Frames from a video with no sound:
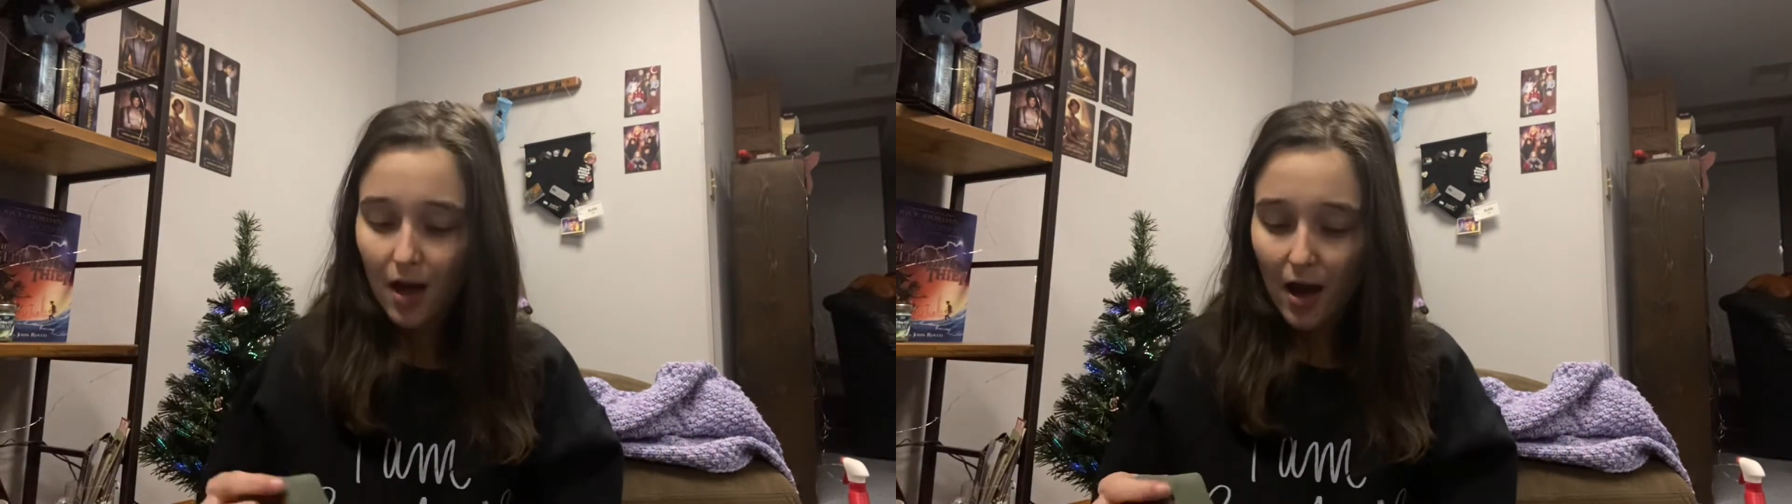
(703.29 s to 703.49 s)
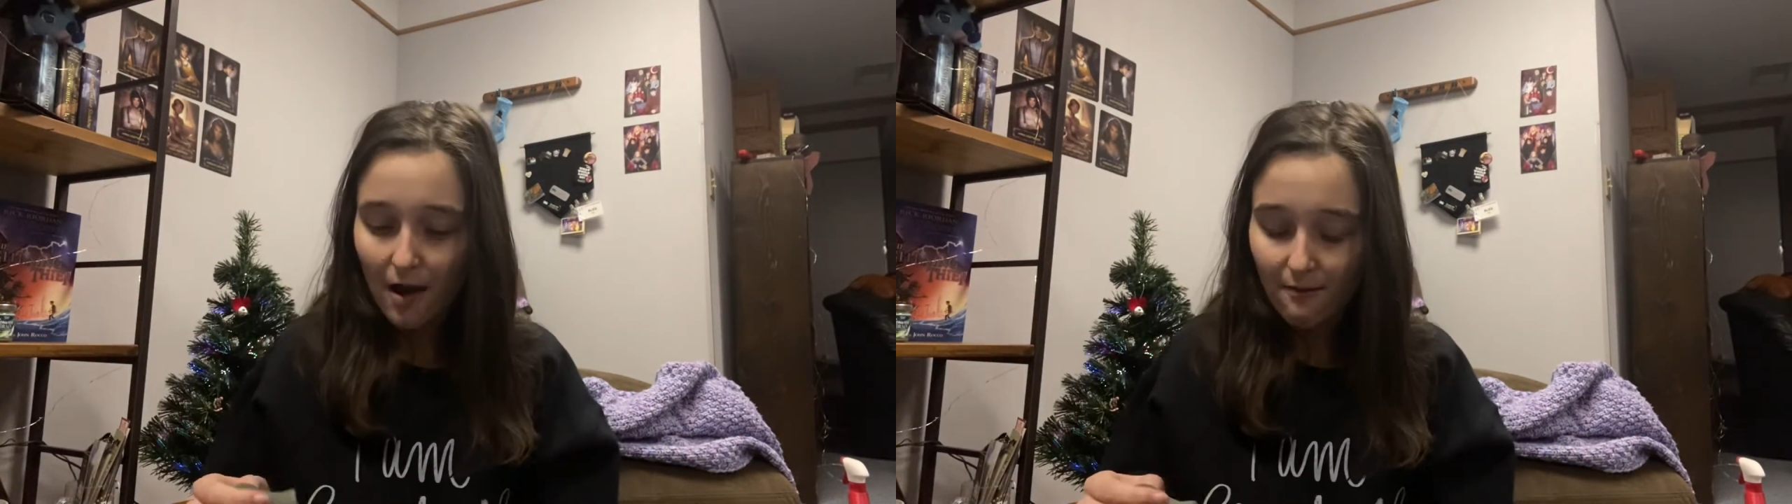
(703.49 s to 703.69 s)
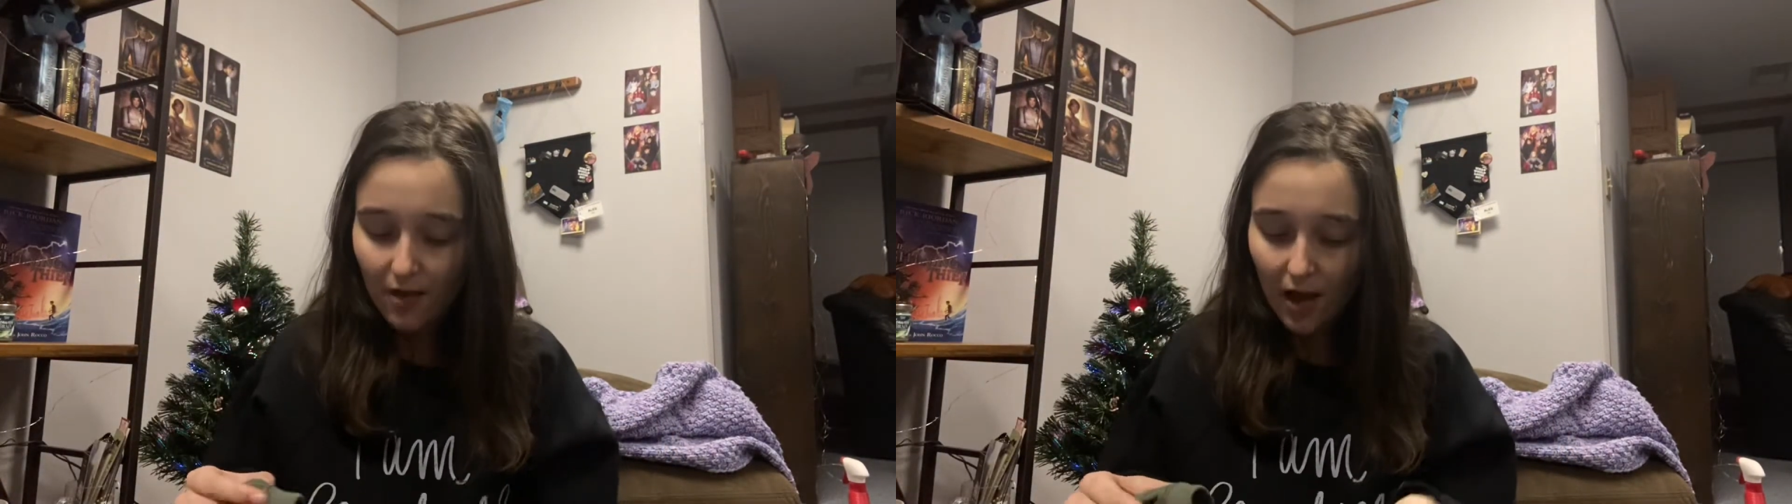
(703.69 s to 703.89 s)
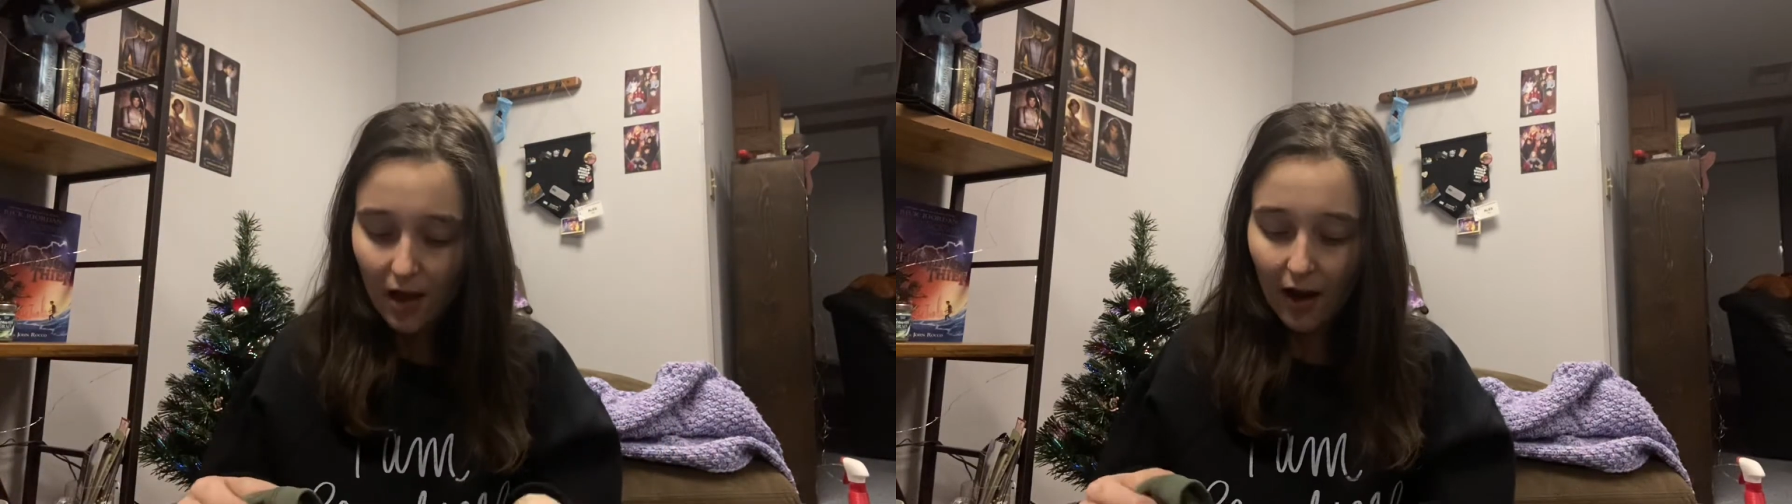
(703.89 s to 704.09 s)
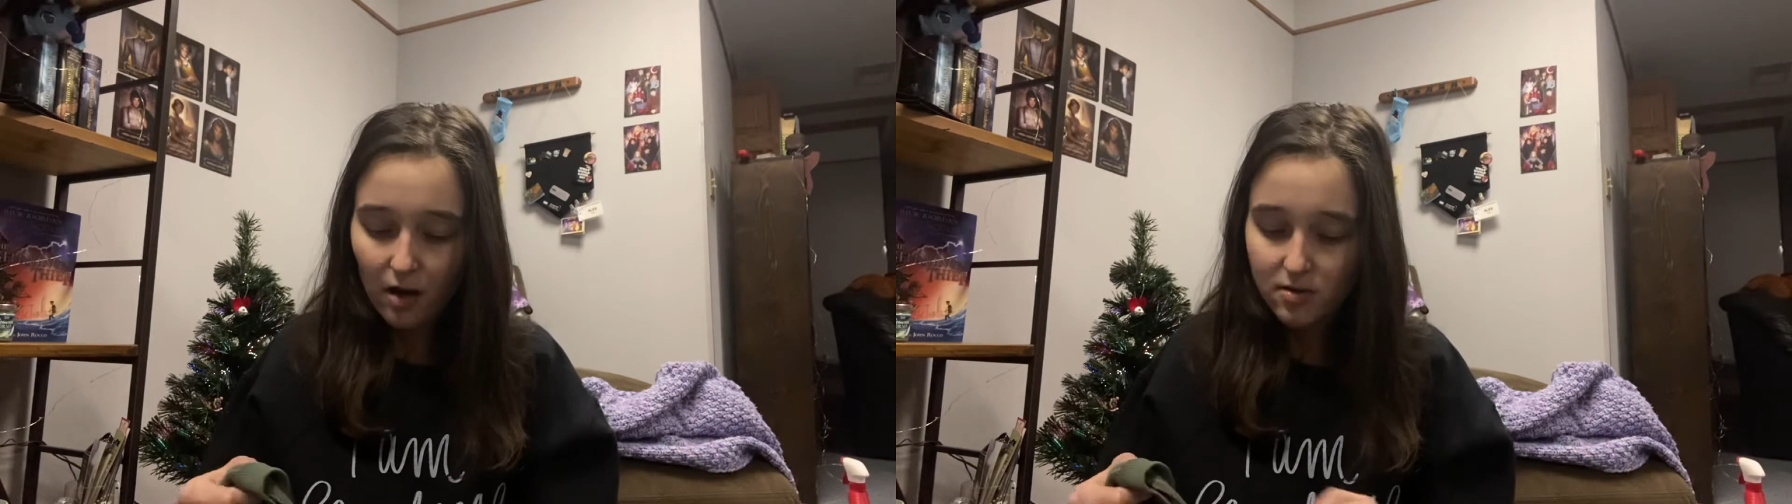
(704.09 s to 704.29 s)
And then
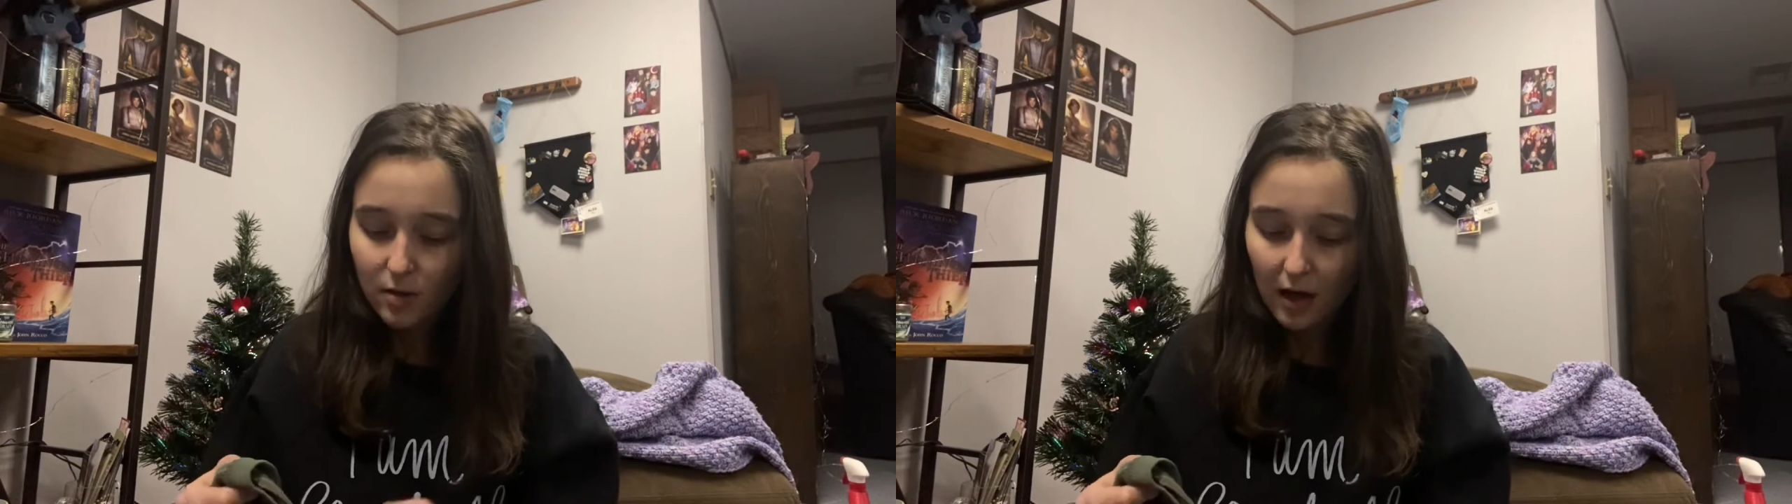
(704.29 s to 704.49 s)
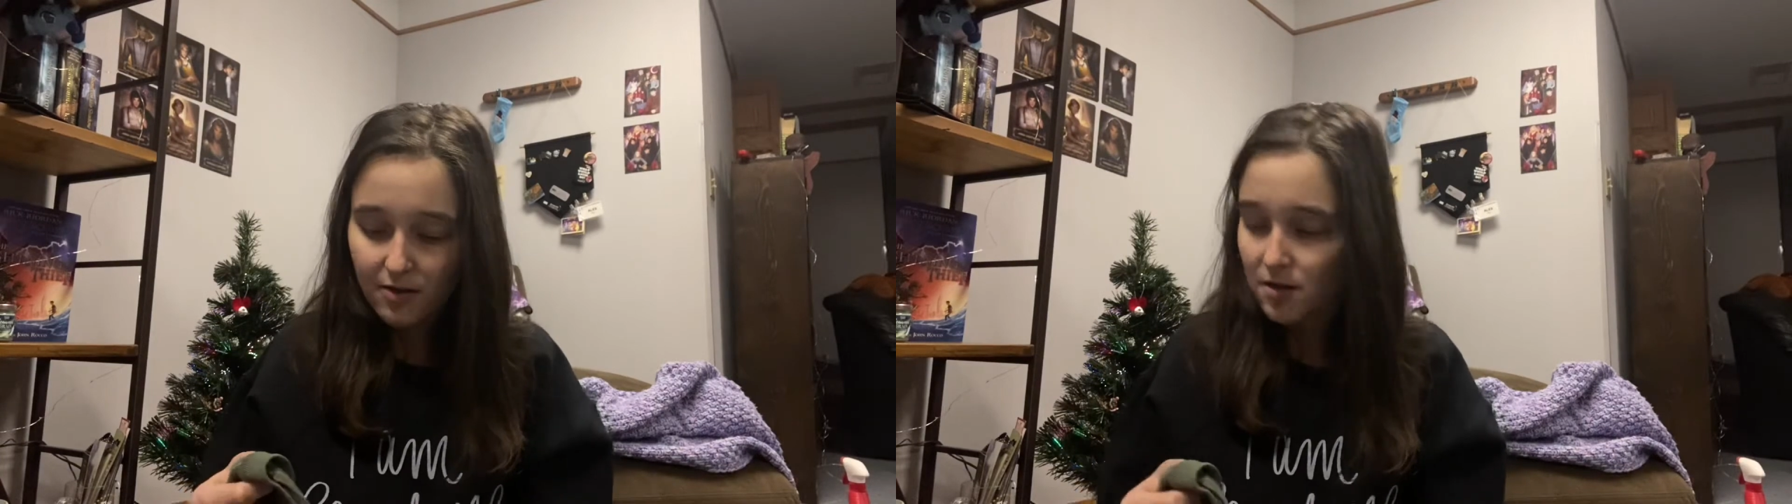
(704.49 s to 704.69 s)
I also got this